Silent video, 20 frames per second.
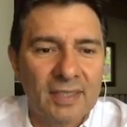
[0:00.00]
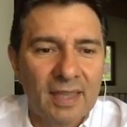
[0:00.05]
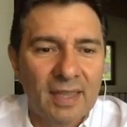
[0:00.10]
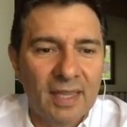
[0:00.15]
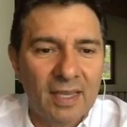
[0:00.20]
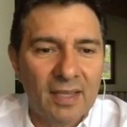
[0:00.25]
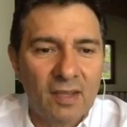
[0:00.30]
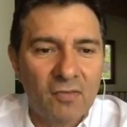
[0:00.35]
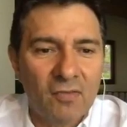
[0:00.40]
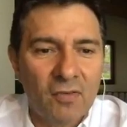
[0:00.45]

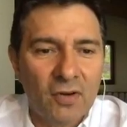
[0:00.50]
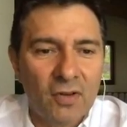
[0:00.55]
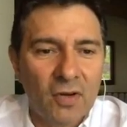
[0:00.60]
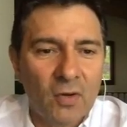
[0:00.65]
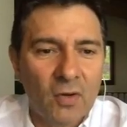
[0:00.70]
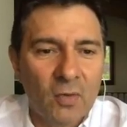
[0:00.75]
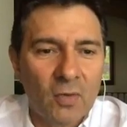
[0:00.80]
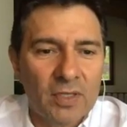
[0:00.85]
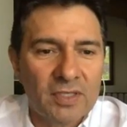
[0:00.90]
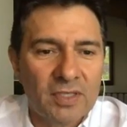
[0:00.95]
Thank you for your
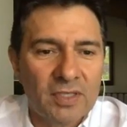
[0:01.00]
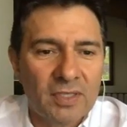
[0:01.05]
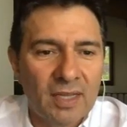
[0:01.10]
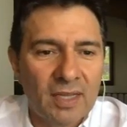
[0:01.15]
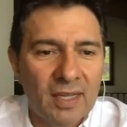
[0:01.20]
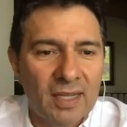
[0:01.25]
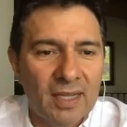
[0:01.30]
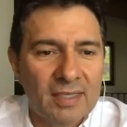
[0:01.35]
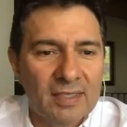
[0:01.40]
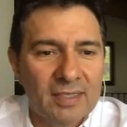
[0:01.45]
question,
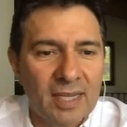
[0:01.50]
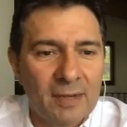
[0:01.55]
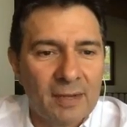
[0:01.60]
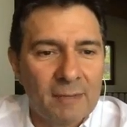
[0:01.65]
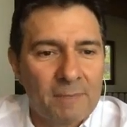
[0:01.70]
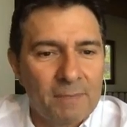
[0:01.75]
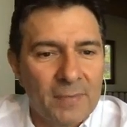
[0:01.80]
Alexia.